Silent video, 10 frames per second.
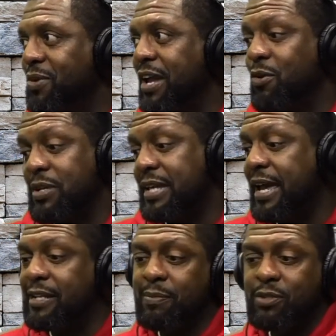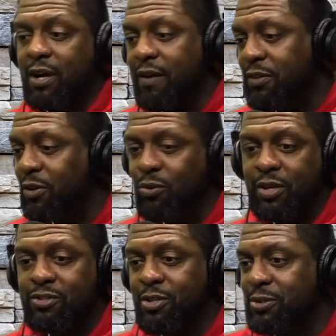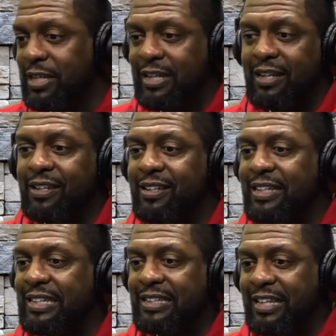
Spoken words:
Right? Or when dad dips off to go do a consulting gig, and